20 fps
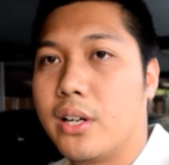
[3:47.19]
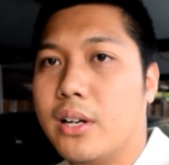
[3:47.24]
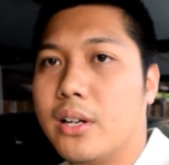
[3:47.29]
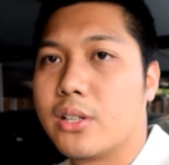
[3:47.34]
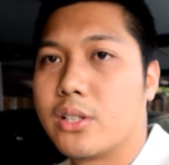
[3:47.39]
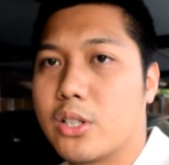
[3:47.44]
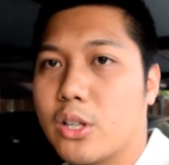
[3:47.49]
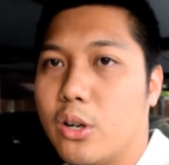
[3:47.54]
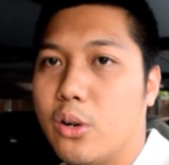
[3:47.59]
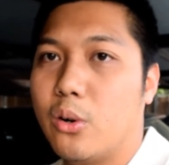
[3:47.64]

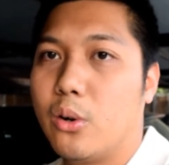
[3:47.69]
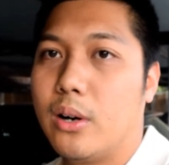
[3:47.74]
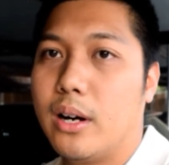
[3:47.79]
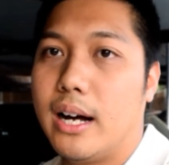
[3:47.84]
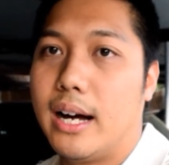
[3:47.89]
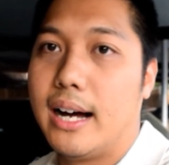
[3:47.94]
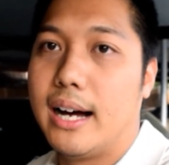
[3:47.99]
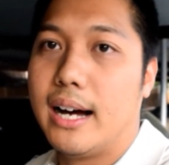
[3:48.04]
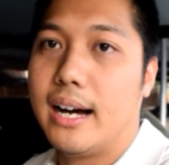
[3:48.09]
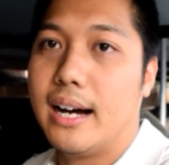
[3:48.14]
So
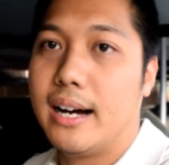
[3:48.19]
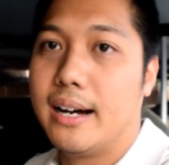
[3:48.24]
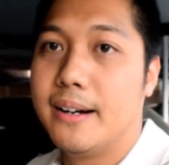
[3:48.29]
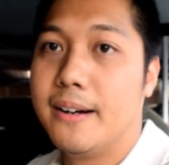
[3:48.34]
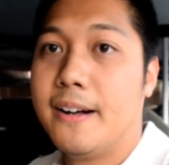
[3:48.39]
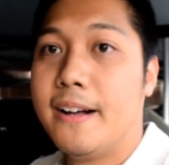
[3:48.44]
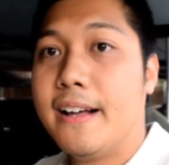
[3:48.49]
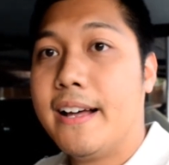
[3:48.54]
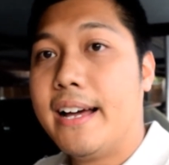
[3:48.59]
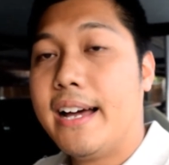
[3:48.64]
uh,
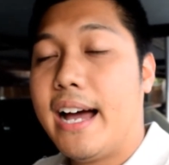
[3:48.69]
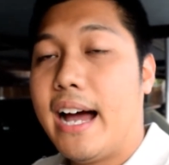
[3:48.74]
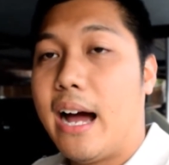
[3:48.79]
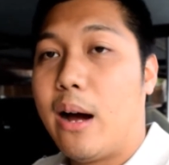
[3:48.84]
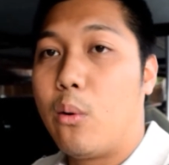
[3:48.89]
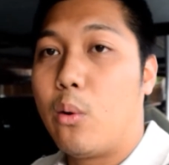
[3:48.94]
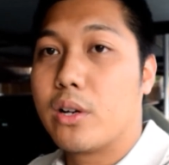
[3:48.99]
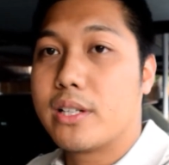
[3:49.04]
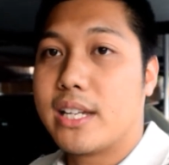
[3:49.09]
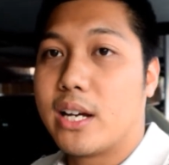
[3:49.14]
I
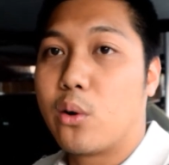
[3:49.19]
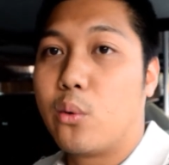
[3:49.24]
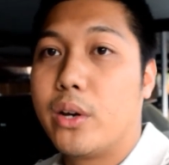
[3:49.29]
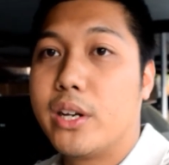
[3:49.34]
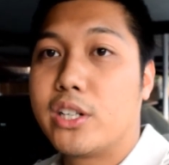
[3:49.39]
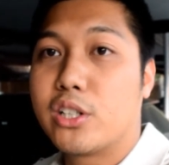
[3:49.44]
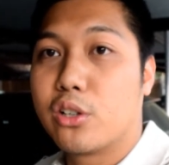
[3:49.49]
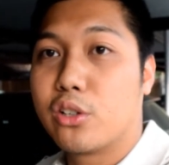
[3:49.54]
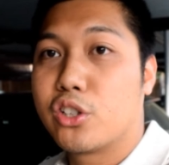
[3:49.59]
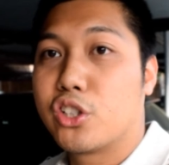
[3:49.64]
was at
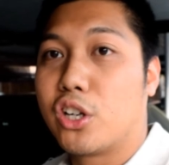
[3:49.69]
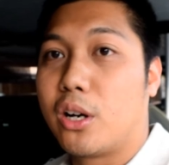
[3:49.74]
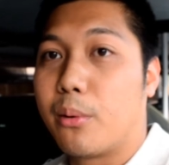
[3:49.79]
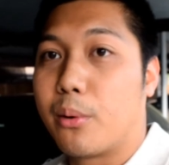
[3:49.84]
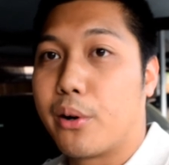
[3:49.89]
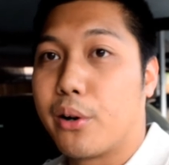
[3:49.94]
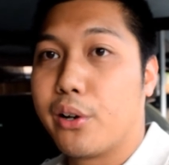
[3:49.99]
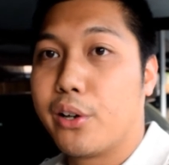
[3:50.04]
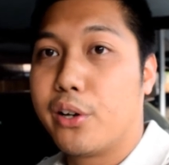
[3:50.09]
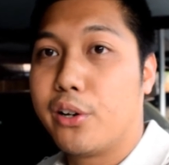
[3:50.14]
Guicho's shop
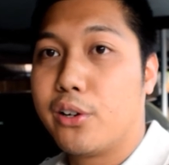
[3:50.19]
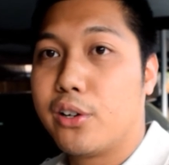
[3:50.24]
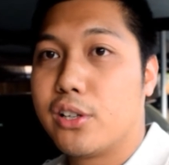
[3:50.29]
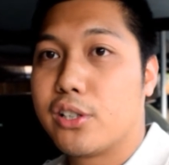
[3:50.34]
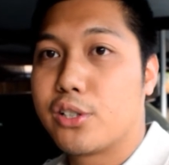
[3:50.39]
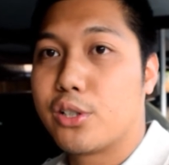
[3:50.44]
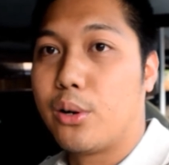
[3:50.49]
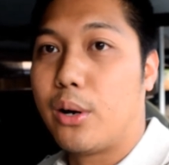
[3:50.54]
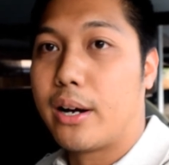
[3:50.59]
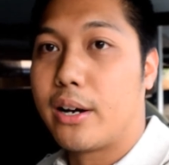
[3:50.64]
earlier,
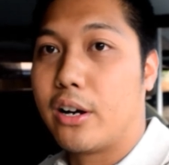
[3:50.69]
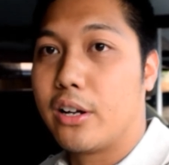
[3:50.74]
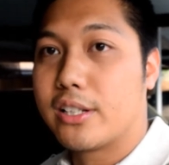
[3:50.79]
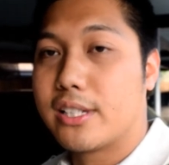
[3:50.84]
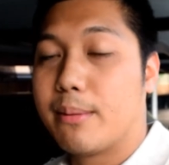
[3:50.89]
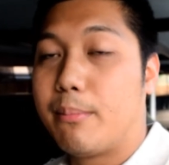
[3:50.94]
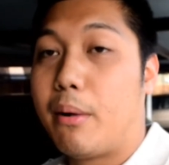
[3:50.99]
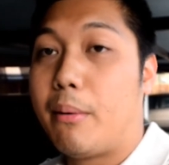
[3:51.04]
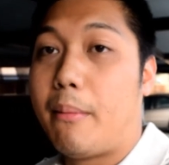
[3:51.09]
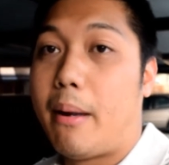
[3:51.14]
so I got
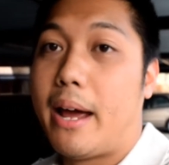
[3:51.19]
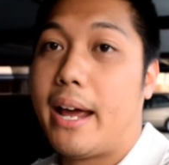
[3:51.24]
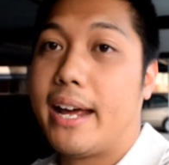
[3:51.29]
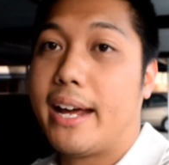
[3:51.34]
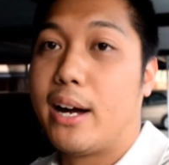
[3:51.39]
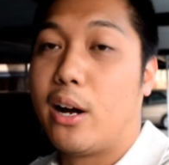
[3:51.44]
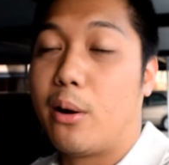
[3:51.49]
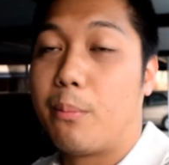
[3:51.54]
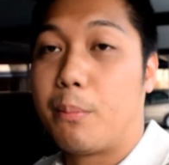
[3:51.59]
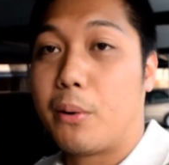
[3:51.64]
some of my
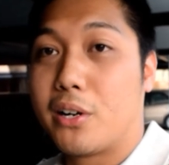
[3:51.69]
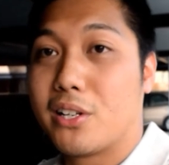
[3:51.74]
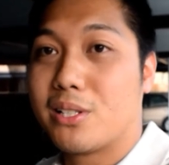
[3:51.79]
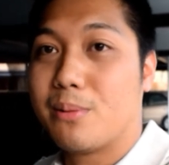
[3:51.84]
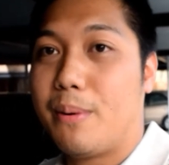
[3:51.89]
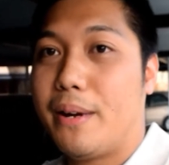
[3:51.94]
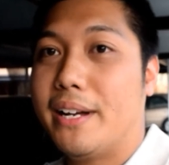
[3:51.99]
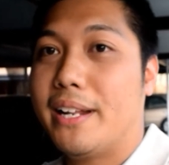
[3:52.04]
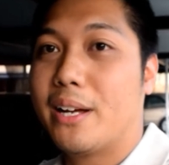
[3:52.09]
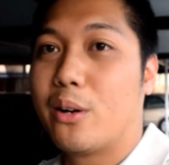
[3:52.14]
car parts
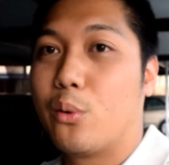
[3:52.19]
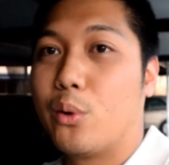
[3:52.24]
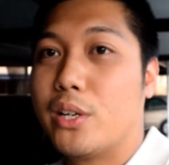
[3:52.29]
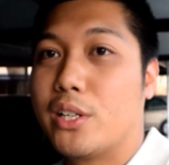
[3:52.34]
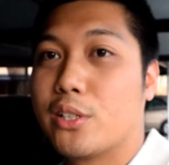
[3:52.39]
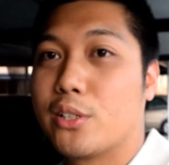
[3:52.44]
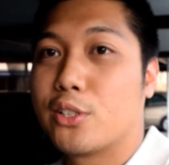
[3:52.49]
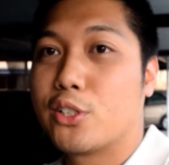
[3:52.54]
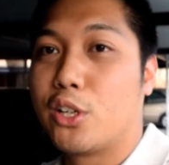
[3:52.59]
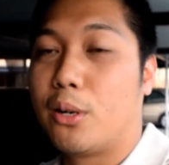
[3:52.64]
painted at
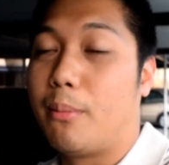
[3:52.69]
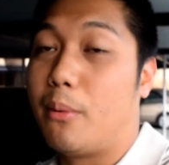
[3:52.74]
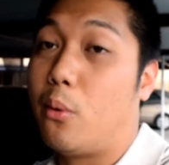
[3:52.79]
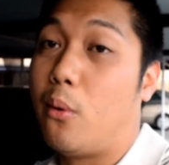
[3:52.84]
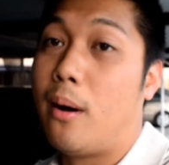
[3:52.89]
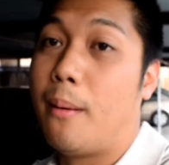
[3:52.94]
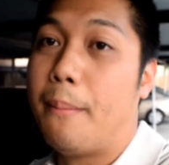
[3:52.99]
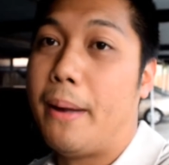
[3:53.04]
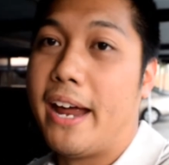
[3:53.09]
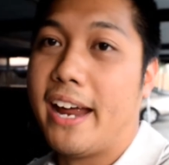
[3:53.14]
Guicho's shop a
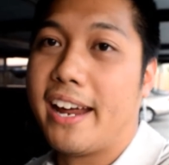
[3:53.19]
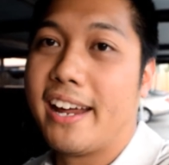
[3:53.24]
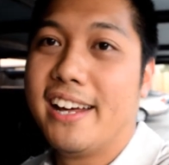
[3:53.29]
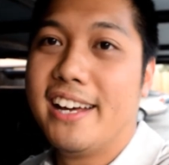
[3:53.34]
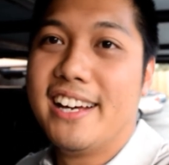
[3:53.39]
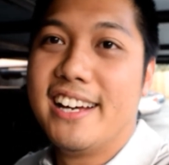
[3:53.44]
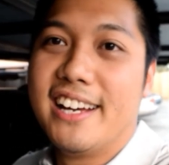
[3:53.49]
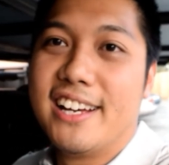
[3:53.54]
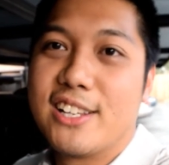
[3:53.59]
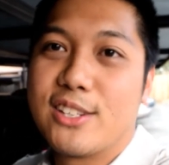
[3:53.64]
while back.
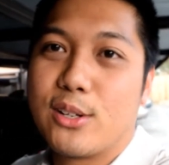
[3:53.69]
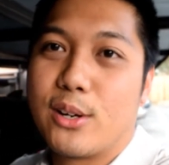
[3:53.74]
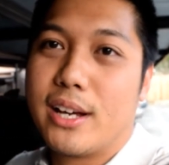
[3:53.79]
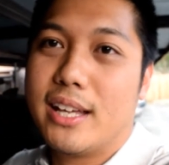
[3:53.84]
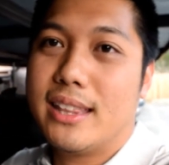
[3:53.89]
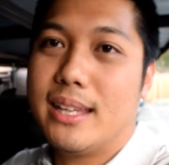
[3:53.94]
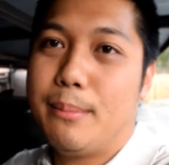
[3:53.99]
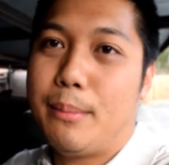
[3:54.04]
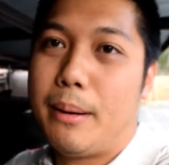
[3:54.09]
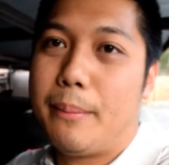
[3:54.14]
So I
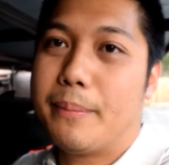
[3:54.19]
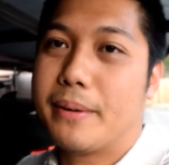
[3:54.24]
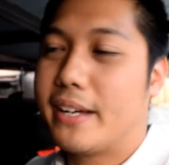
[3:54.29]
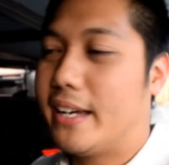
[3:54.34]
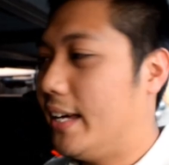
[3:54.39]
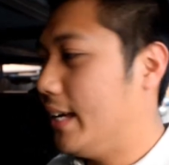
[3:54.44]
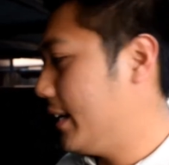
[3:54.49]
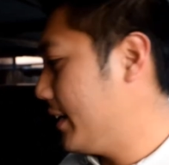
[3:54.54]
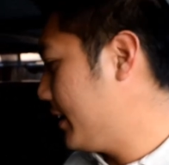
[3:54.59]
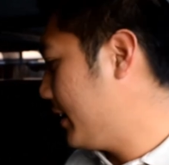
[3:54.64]
hit them up
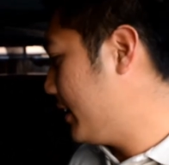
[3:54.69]
again.